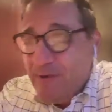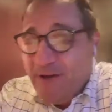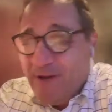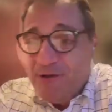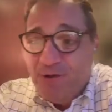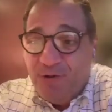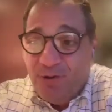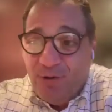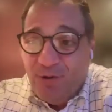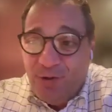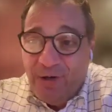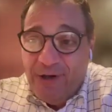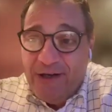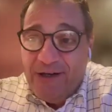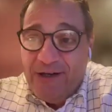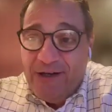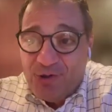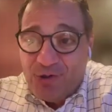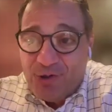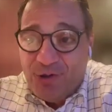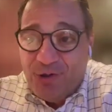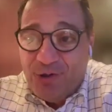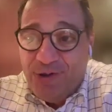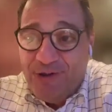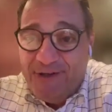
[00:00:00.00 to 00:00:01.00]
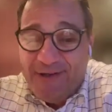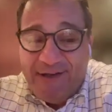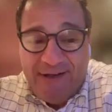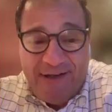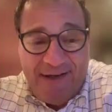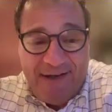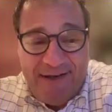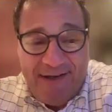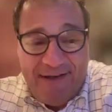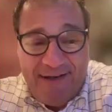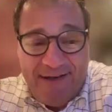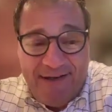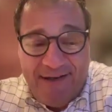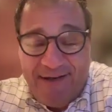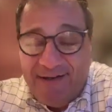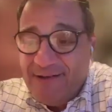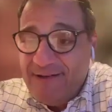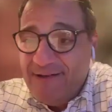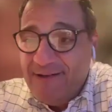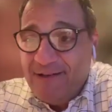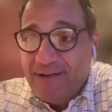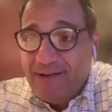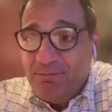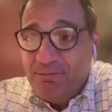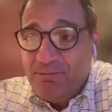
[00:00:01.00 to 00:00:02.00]
that you all enjoyed
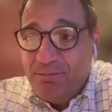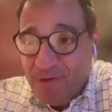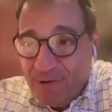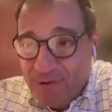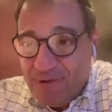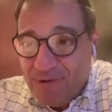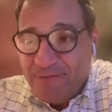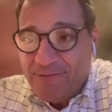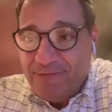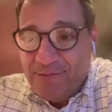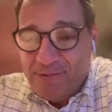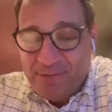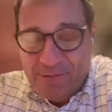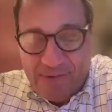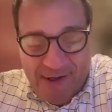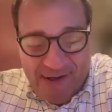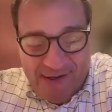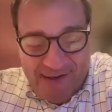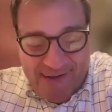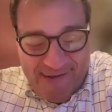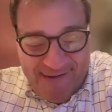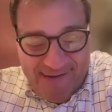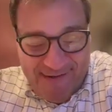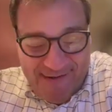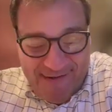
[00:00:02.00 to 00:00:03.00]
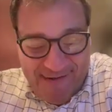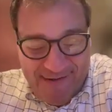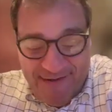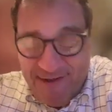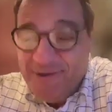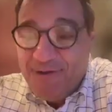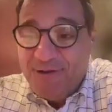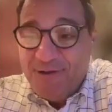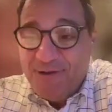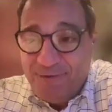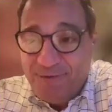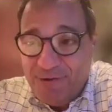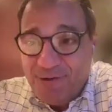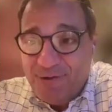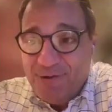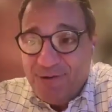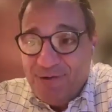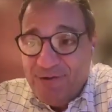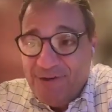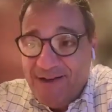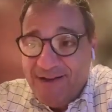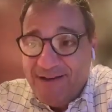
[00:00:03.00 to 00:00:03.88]
that beautiful interview.